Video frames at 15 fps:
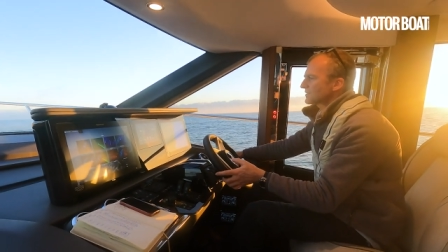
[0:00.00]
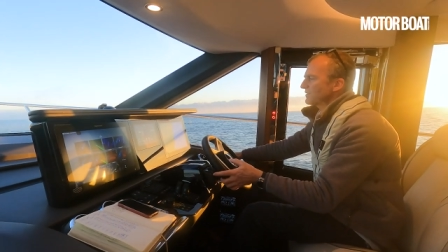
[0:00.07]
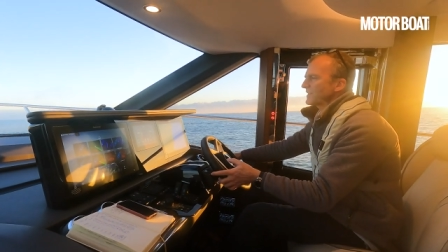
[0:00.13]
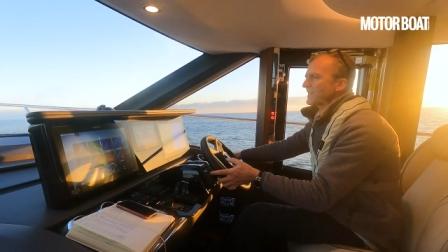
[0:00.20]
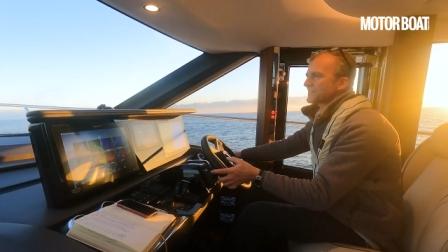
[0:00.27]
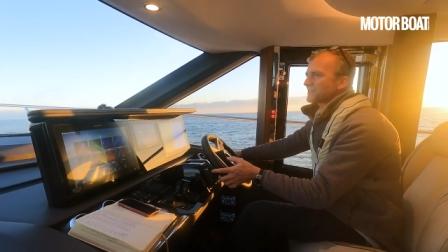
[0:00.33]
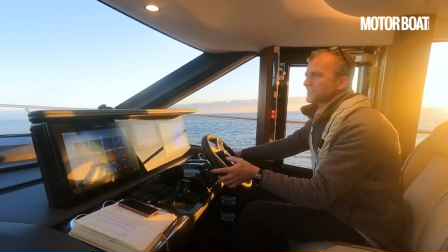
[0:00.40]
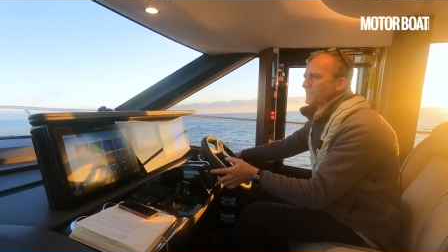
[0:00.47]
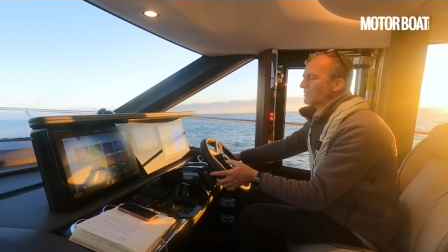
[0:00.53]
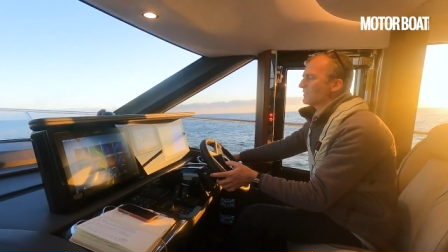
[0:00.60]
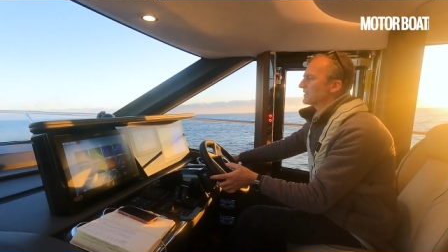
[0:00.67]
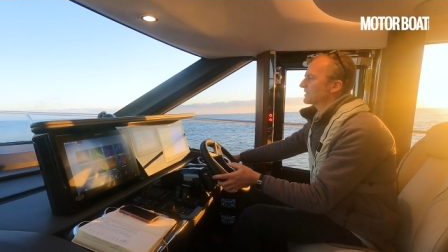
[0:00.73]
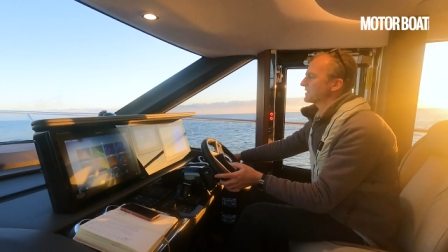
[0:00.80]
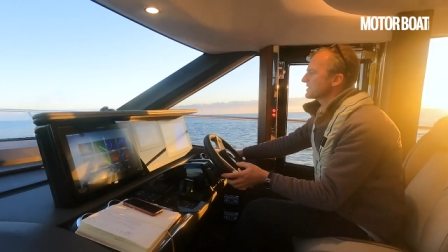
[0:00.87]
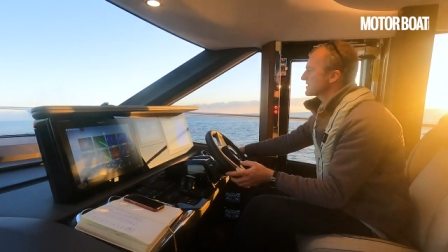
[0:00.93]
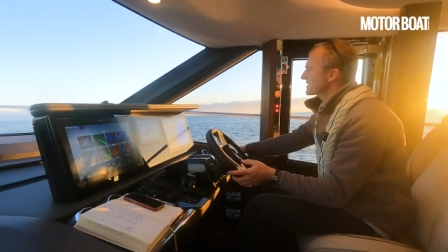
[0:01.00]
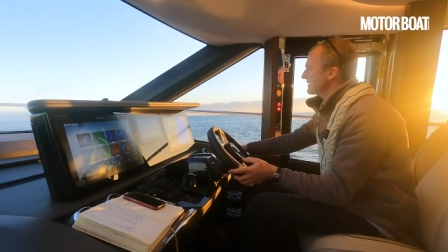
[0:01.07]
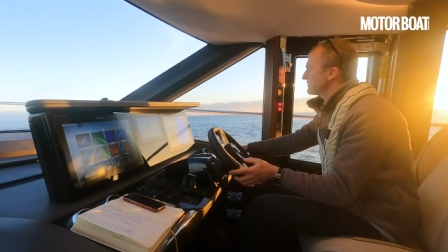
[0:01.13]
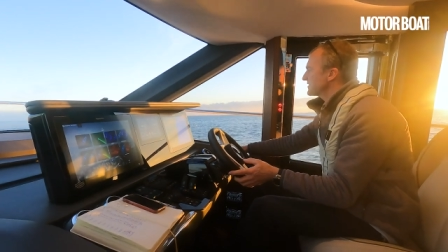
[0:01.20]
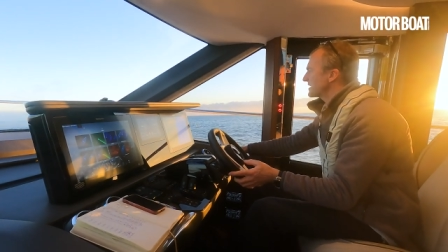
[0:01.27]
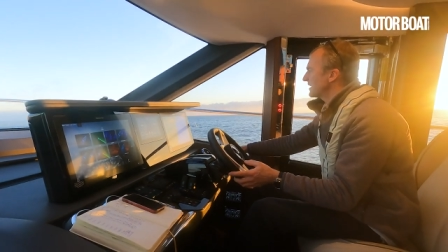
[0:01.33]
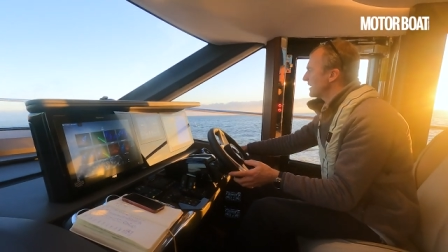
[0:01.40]

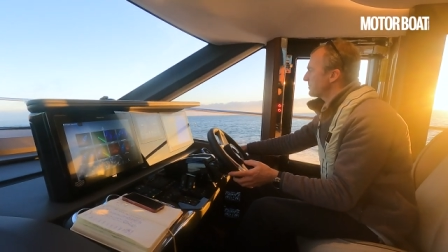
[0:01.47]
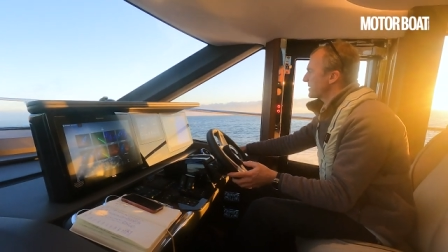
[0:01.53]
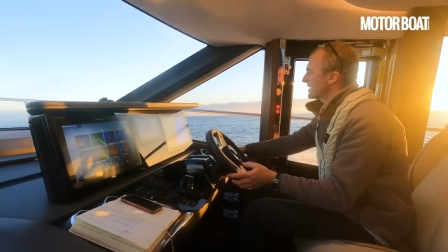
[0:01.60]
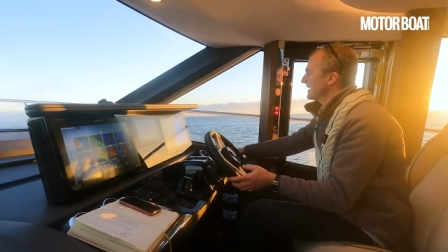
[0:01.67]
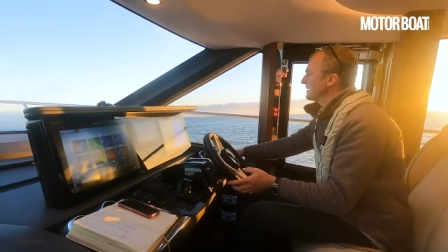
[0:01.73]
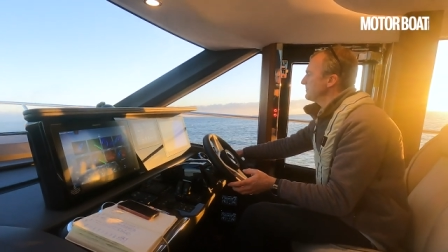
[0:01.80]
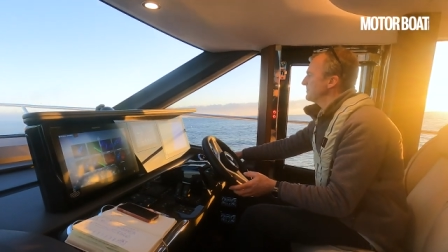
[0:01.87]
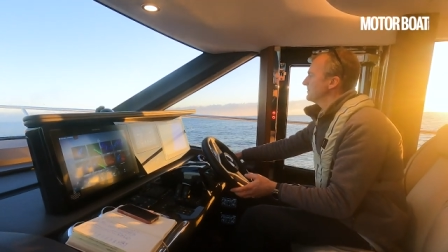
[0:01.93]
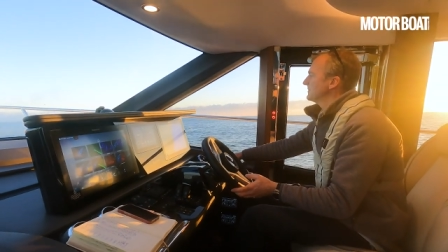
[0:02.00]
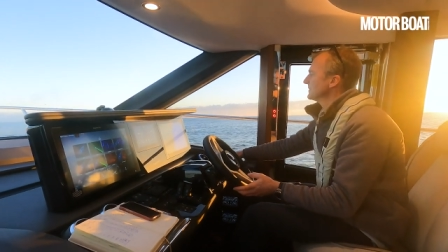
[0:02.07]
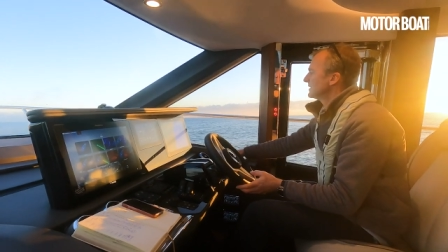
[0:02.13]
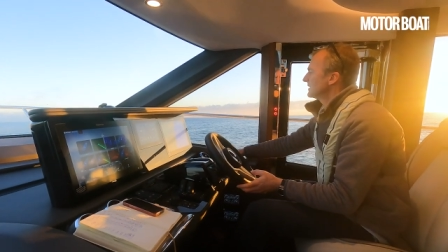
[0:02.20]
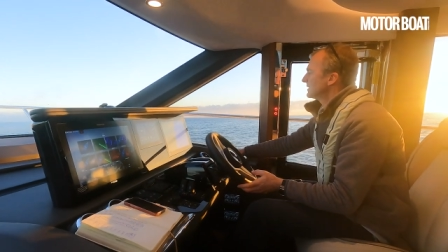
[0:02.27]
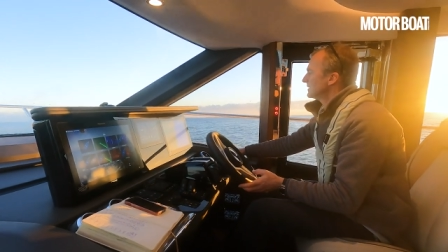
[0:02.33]
2,270 RPM,